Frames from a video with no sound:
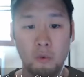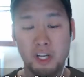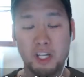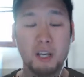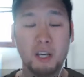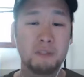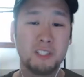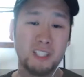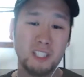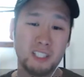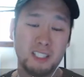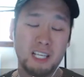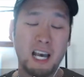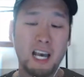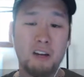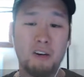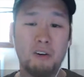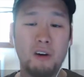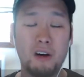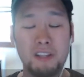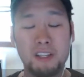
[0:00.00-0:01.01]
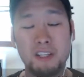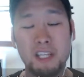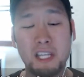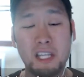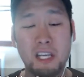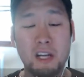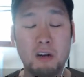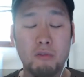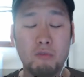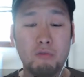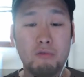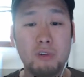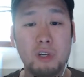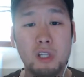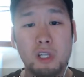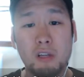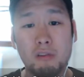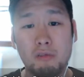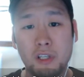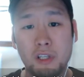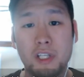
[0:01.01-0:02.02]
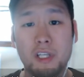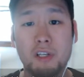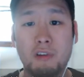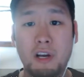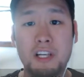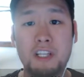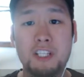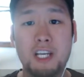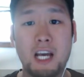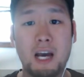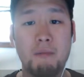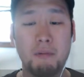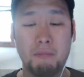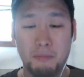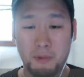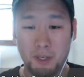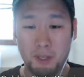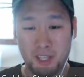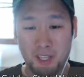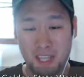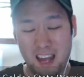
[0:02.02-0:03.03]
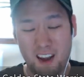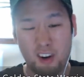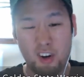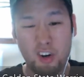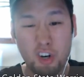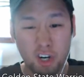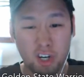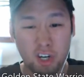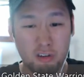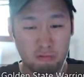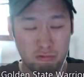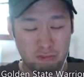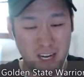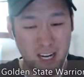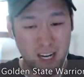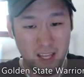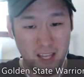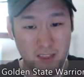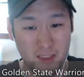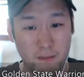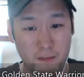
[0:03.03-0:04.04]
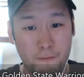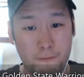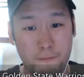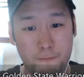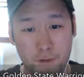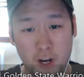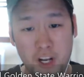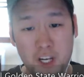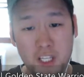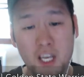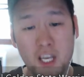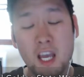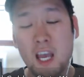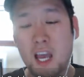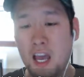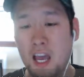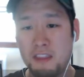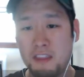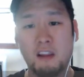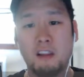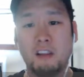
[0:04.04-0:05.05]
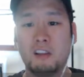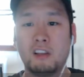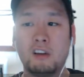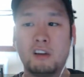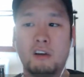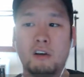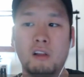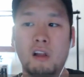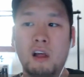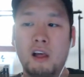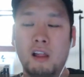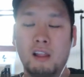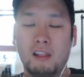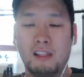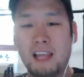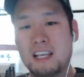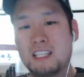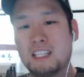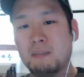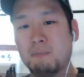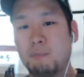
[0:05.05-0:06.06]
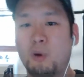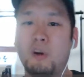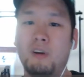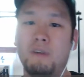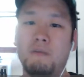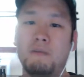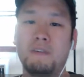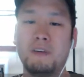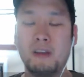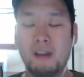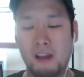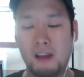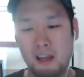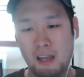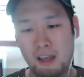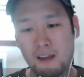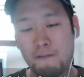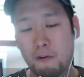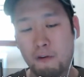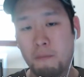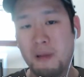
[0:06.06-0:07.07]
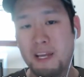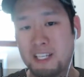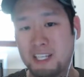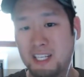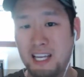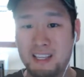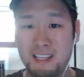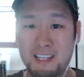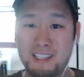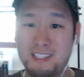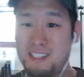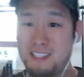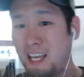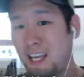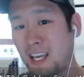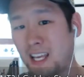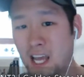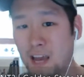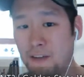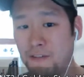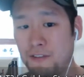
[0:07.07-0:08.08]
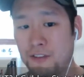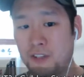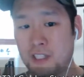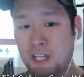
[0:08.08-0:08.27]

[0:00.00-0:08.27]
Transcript: When it comes to the title, I think they did a really, really great job in getting that hook right at the front and then a little less important information at the second half of the